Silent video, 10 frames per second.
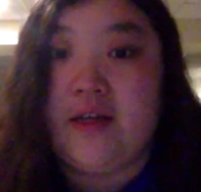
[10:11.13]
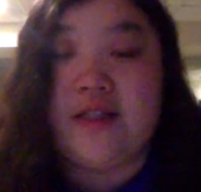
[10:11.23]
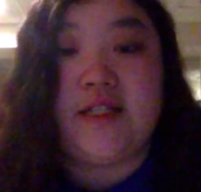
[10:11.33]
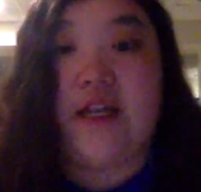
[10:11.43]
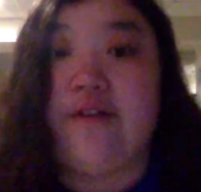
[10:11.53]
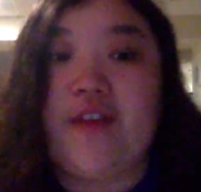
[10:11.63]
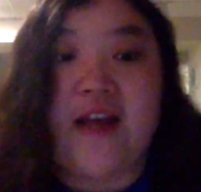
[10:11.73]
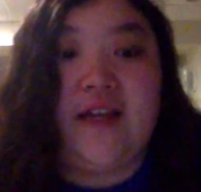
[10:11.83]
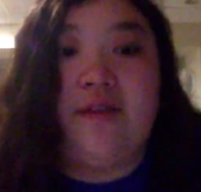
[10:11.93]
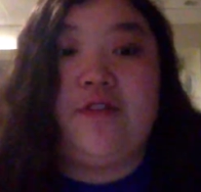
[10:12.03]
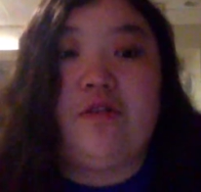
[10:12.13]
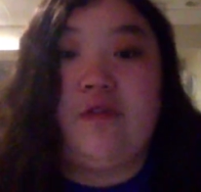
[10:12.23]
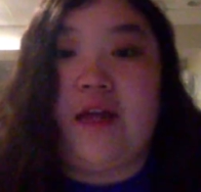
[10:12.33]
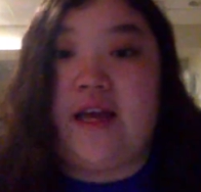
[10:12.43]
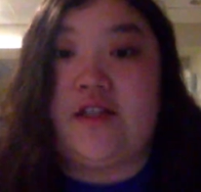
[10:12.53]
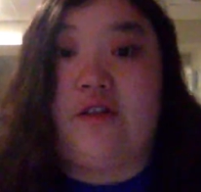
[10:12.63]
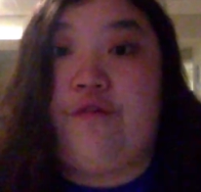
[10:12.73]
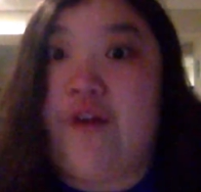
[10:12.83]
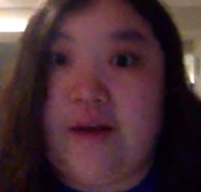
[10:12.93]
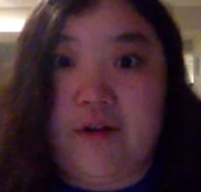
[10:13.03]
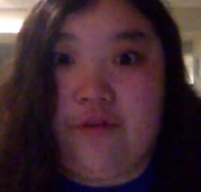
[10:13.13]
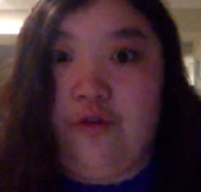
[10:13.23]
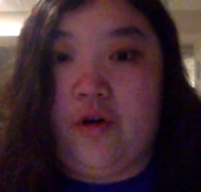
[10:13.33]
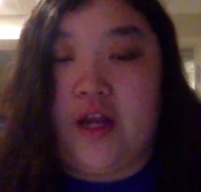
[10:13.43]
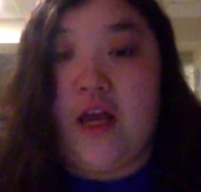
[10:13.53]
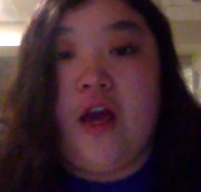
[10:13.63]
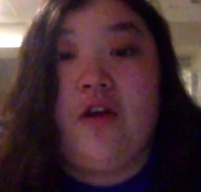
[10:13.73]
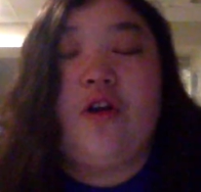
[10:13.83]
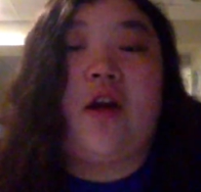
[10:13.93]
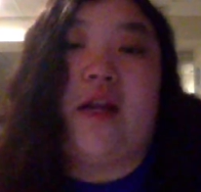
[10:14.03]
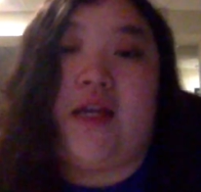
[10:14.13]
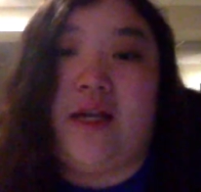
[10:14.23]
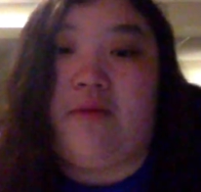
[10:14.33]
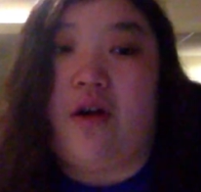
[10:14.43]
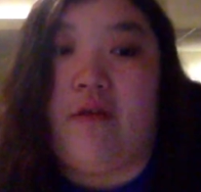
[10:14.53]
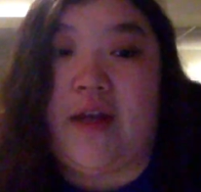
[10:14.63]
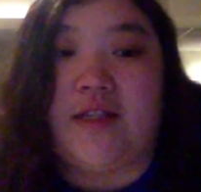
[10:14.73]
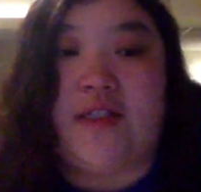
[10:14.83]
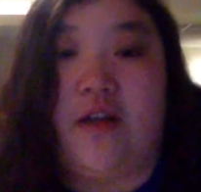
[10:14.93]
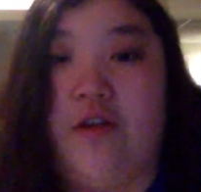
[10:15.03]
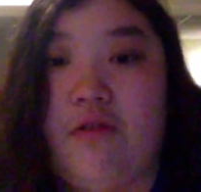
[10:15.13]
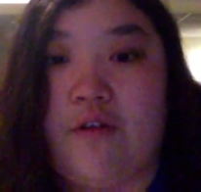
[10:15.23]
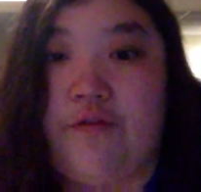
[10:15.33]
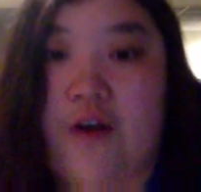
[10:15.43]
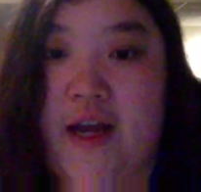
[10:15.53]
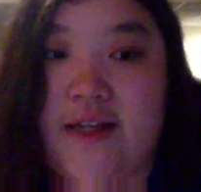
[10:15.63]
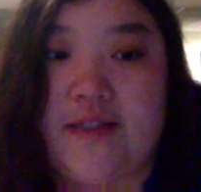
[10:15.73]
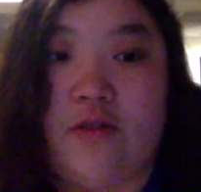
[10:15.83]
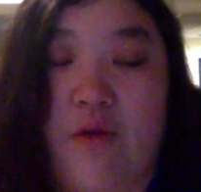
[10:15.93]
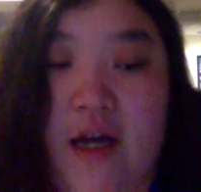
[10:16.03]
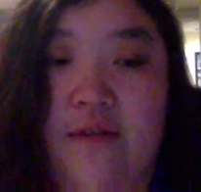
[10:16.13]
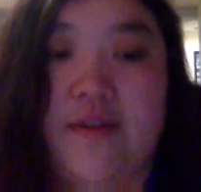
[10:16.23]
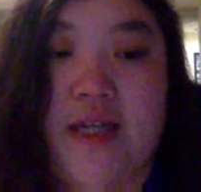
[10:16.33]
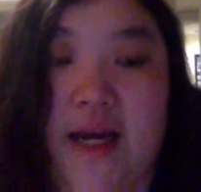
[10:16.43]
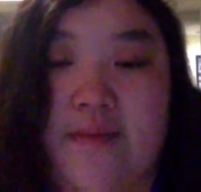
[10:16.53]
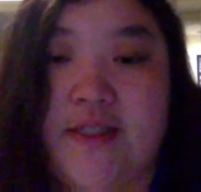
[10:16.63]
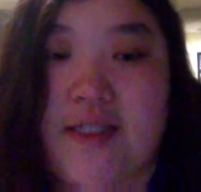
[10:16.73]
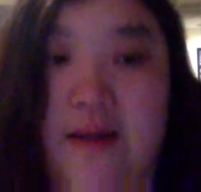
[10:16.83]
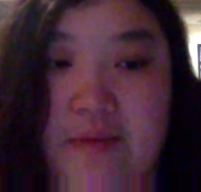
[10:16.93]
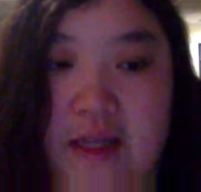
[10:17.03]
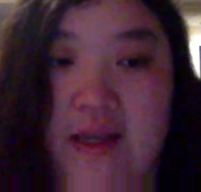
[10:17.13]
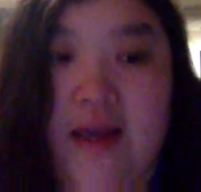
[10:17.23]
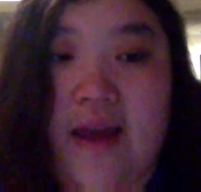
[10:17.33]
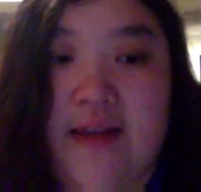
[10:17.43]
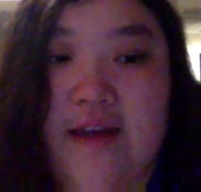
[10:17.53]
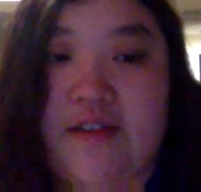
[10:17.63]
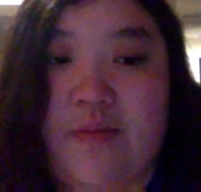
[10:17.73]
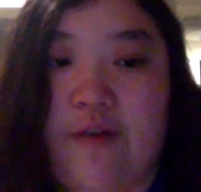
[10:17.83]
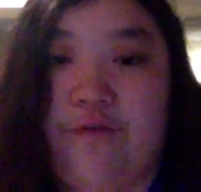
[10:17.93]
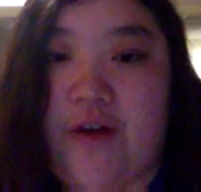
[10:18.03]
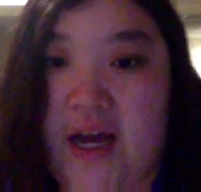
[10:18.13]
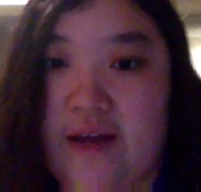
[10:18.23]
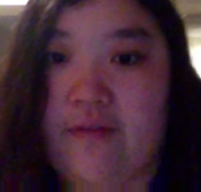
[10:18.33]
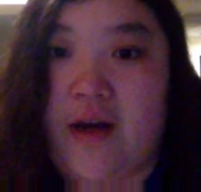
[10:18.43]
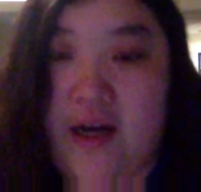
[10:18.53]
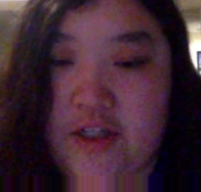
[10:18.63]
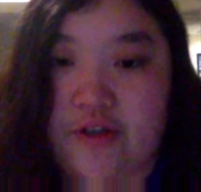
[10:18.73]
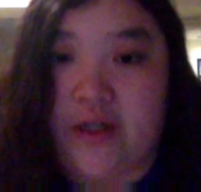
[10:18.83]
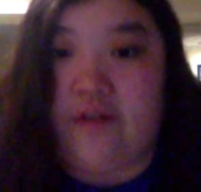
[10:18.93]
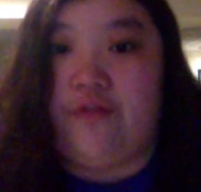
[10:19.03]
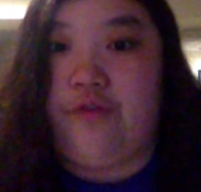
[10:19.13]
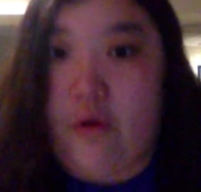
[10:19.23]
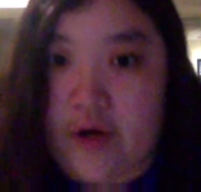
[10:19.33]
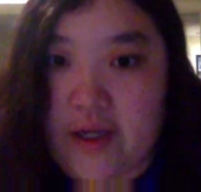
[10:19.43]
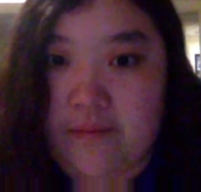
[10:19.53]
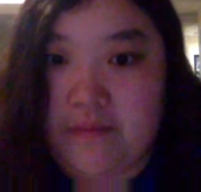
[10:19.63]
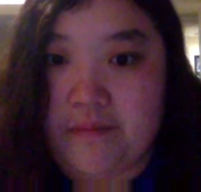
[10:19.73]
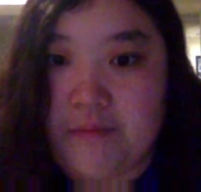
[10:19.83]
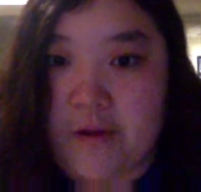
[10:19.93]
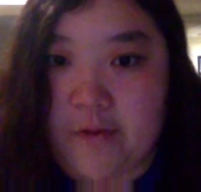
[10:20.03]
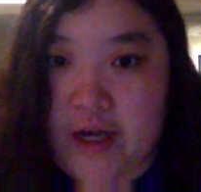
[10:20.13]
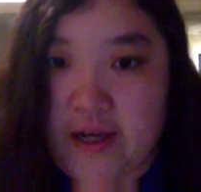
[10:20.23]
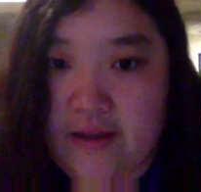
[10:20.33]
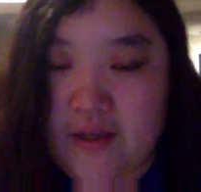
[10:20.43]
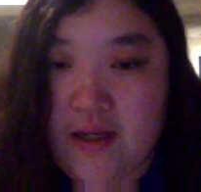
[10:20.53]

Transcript: See if that gives you the answer of 540. You're going to keep going until you can find 12 times something gives me 540. Okay?